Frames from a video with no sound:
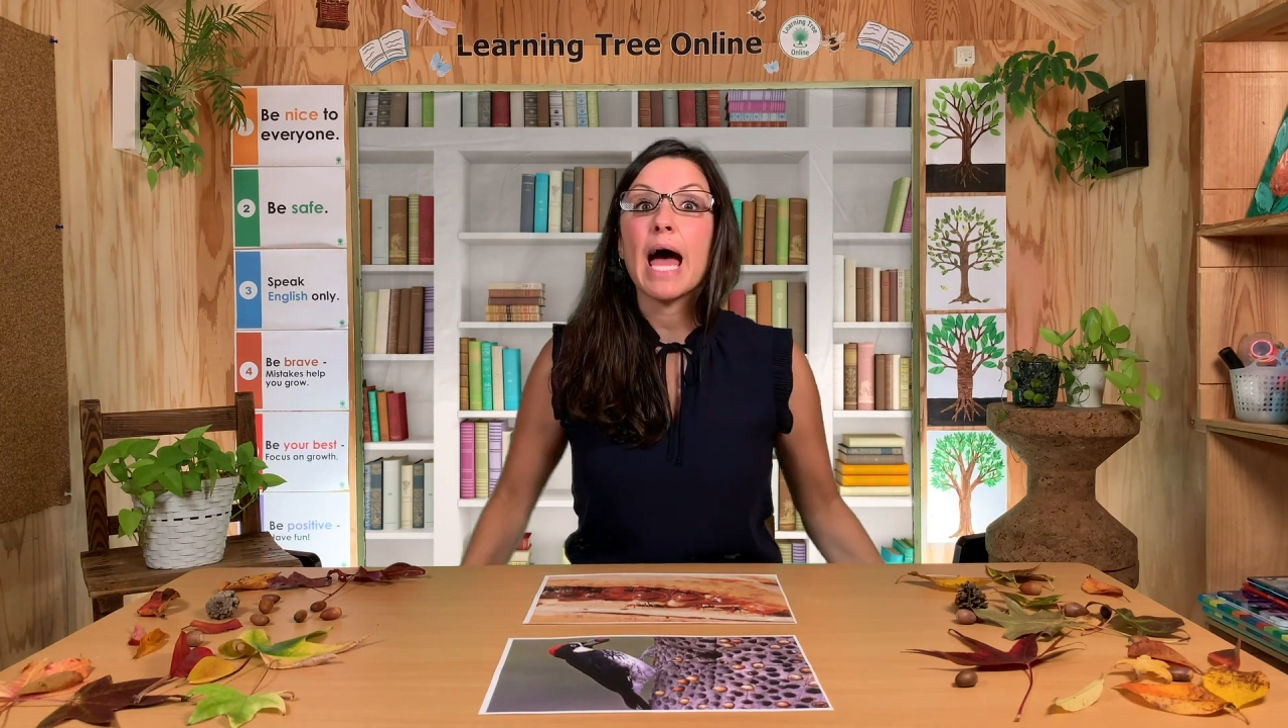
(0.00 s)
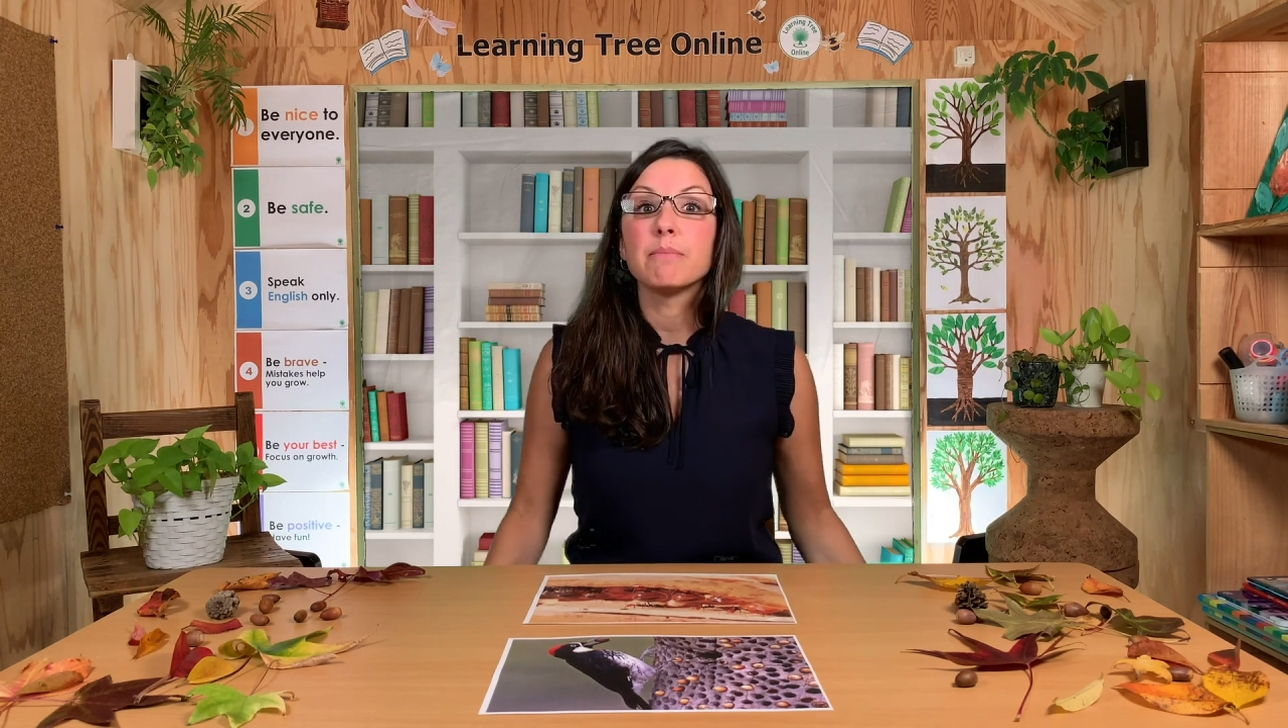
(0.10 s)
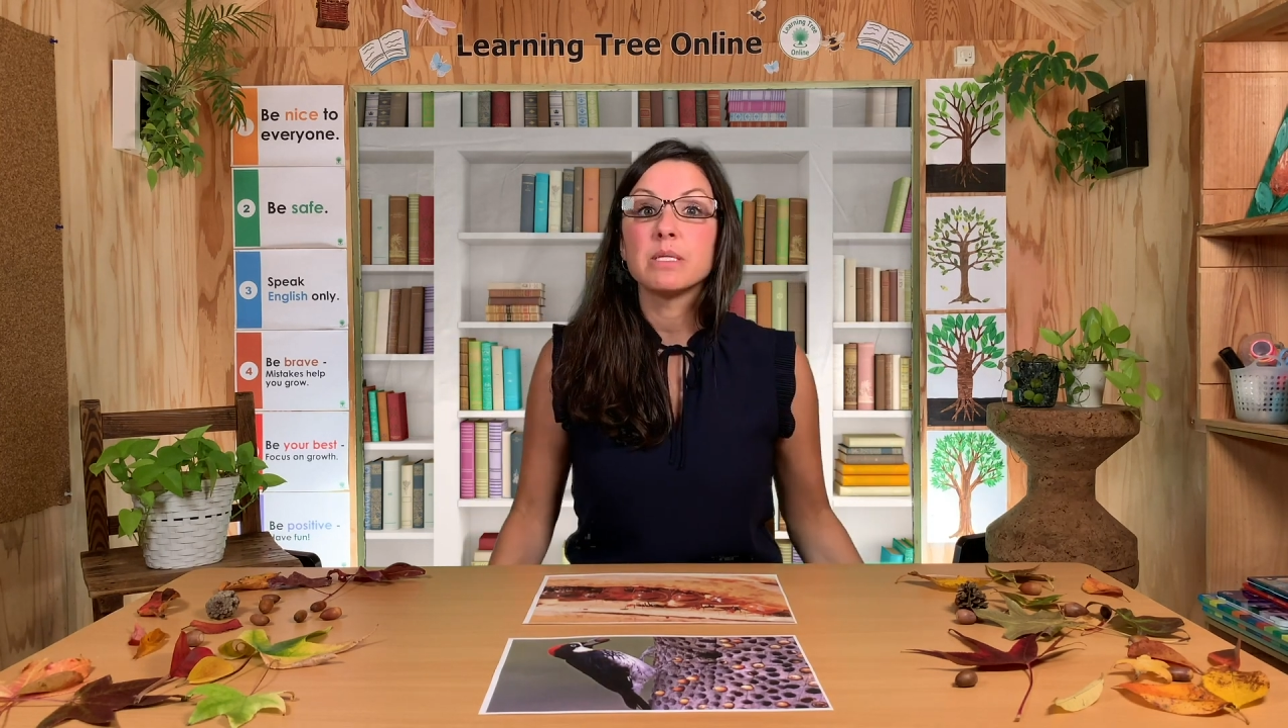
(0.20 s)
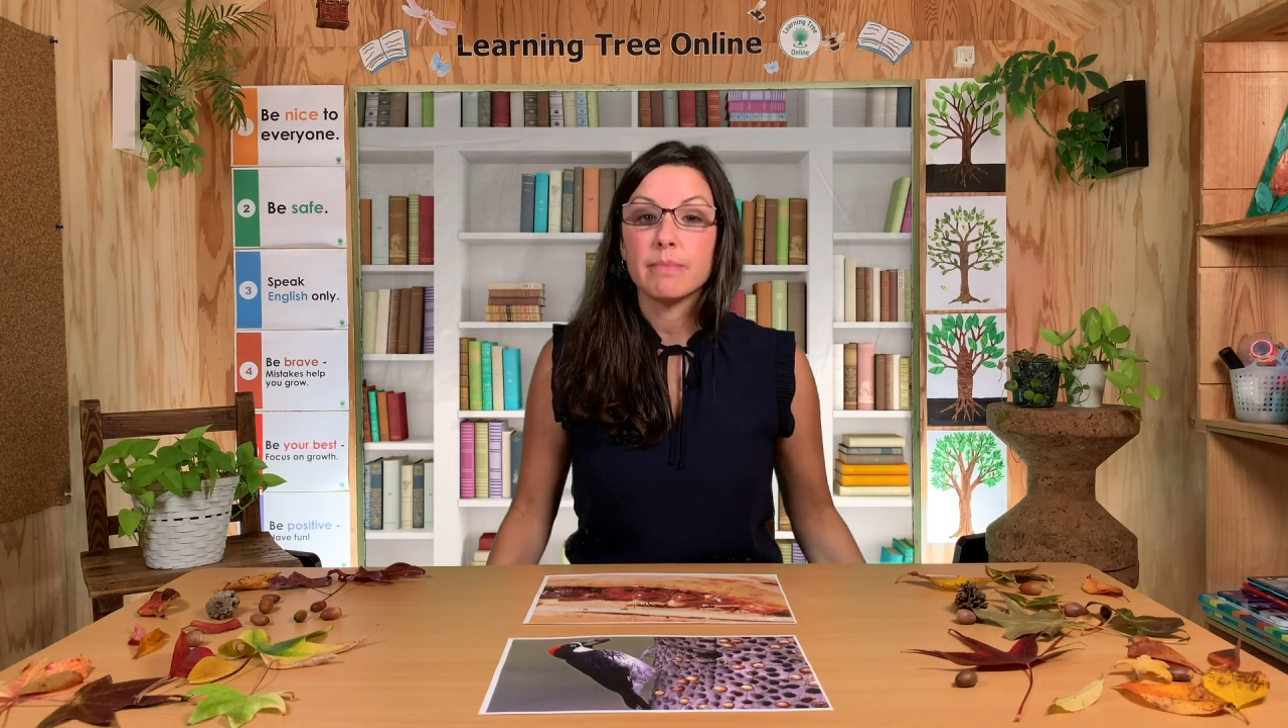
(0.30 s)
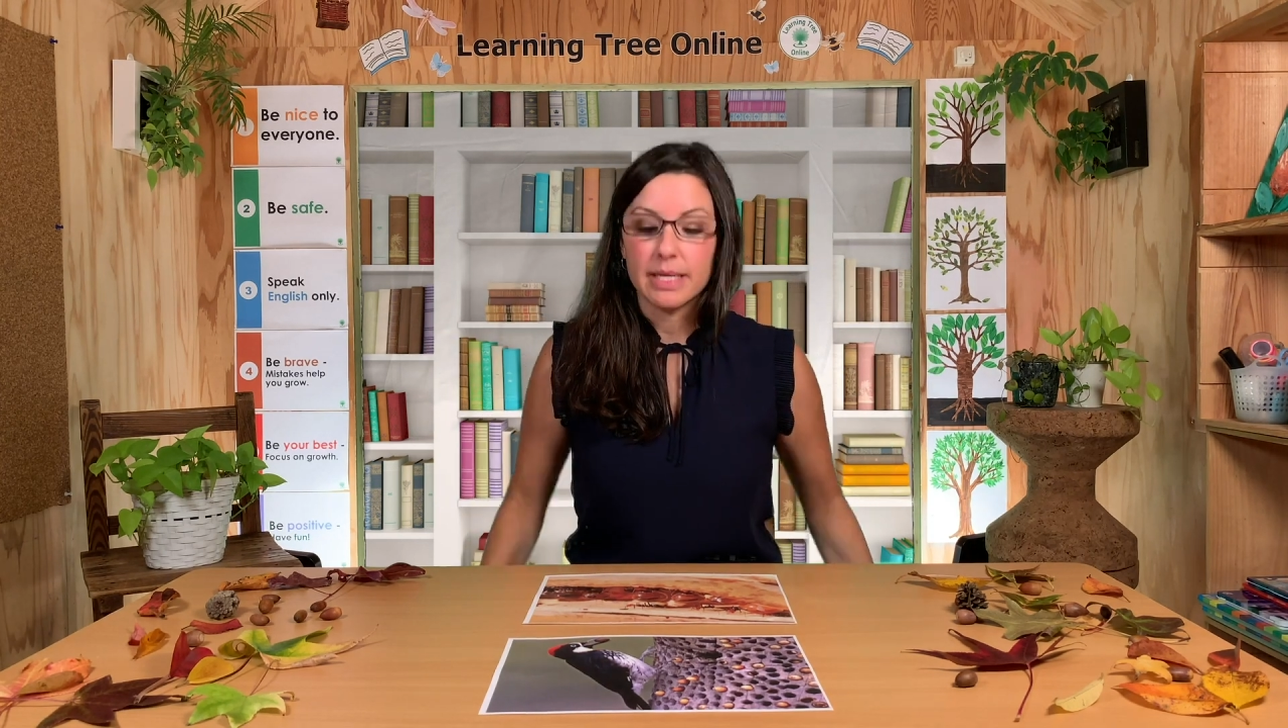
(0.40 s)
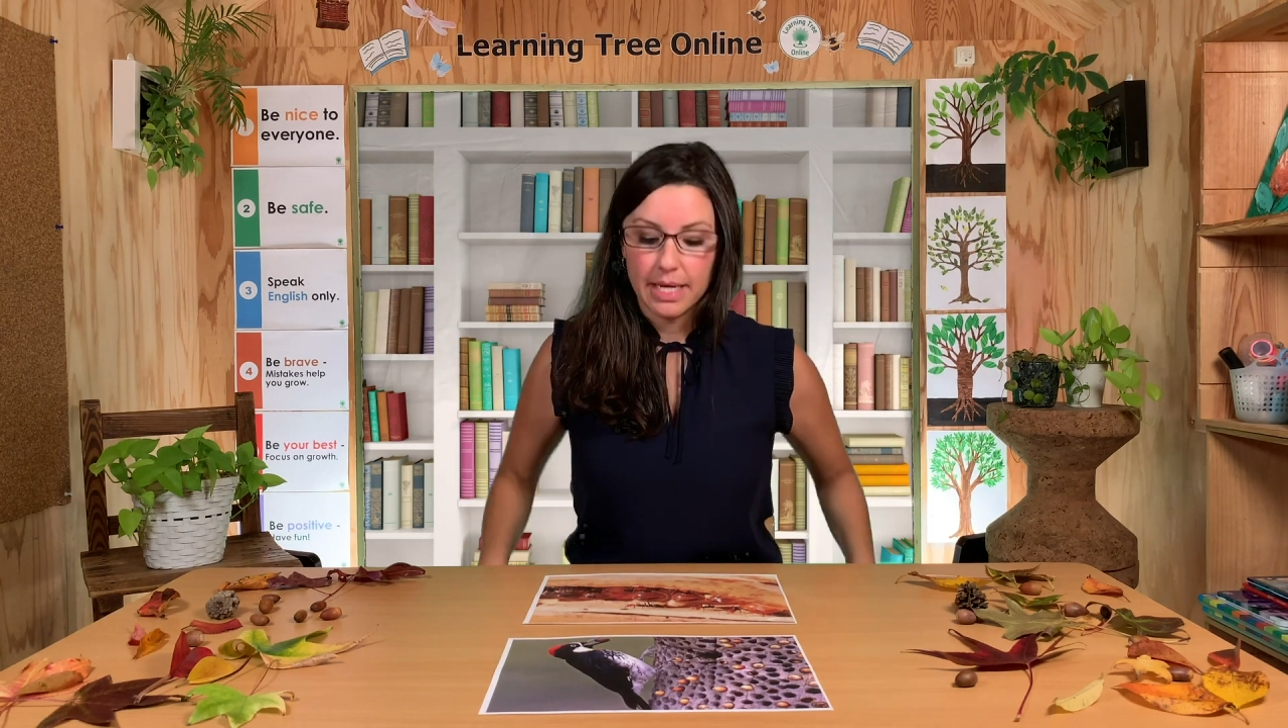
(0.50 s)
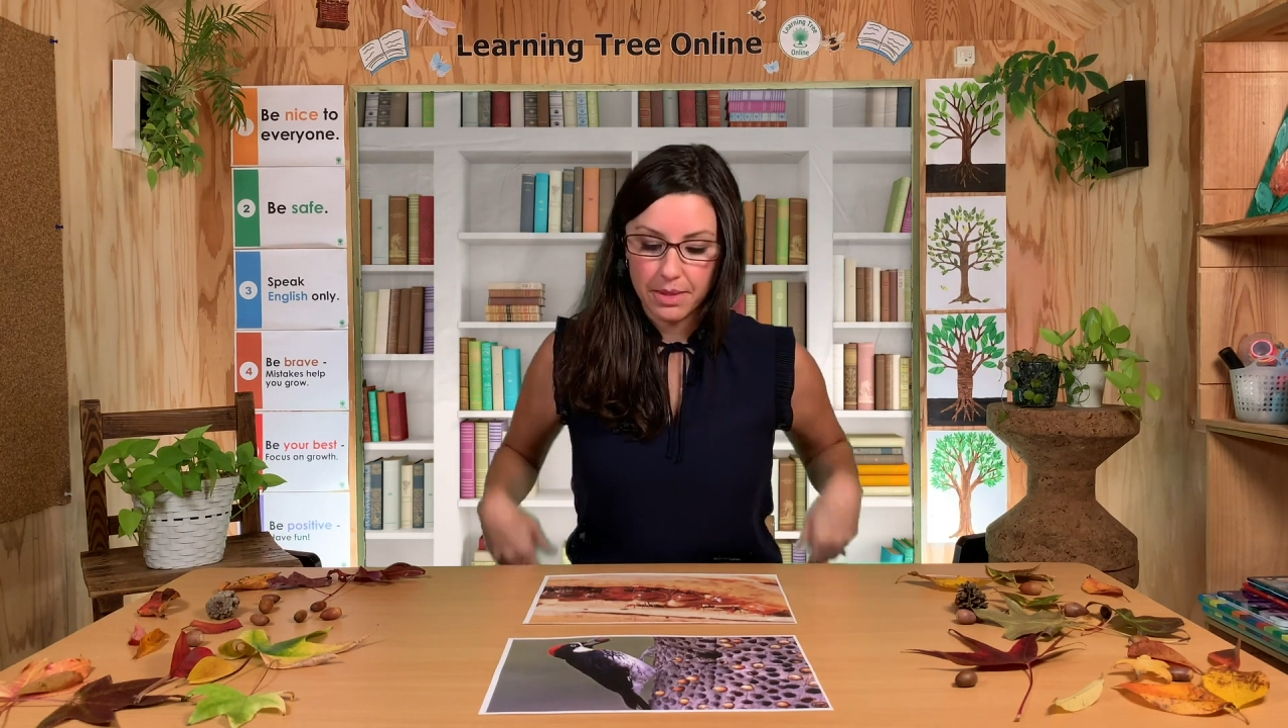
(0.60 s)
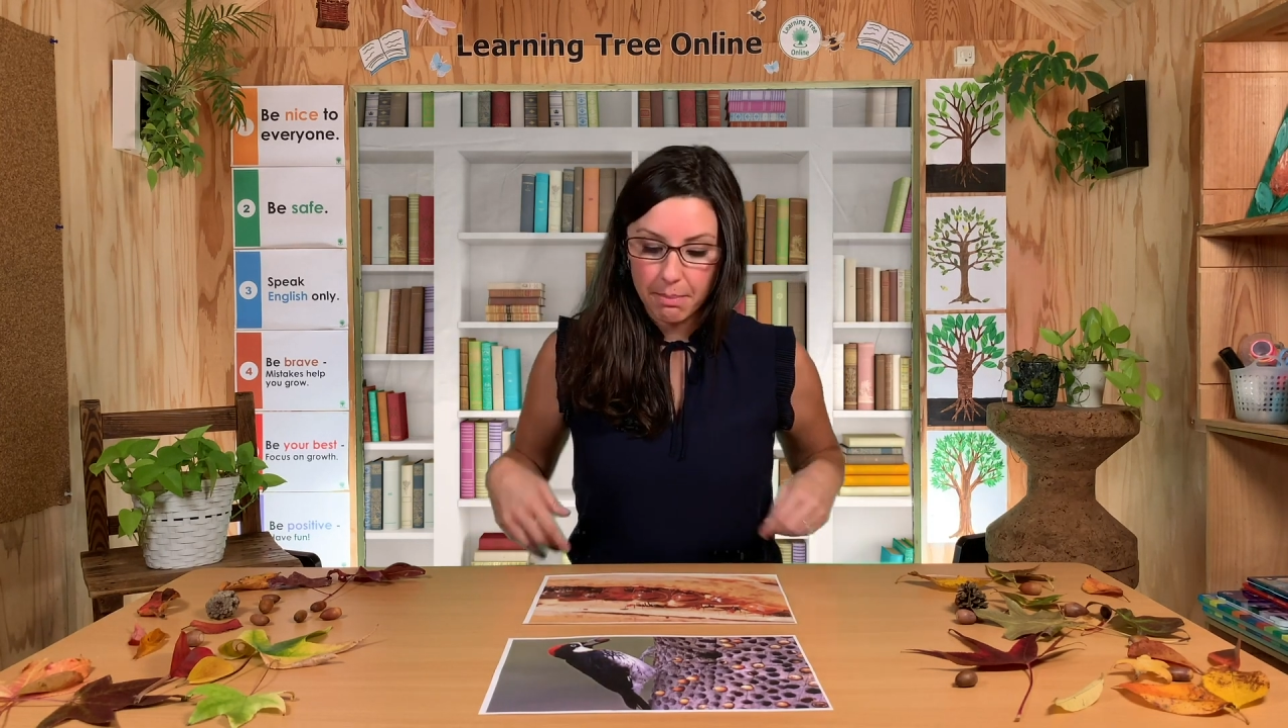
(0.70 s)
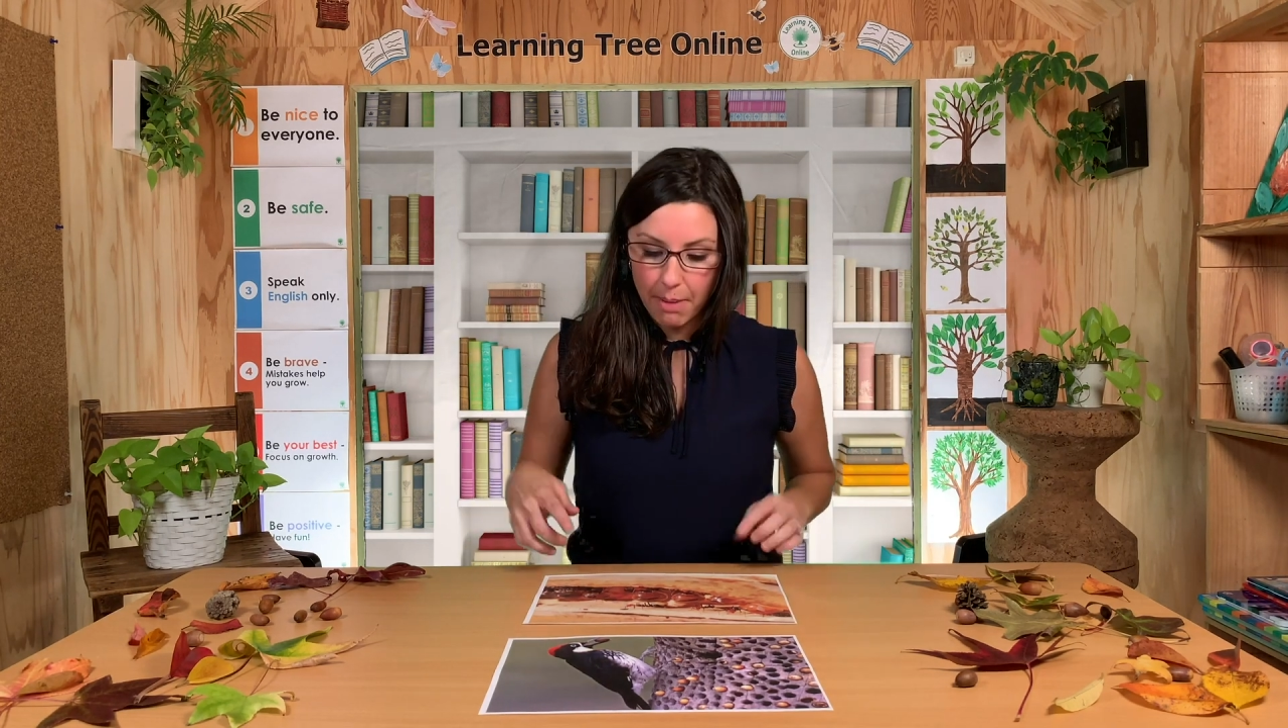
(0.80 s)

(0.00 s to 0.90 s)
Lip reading: abdomen at the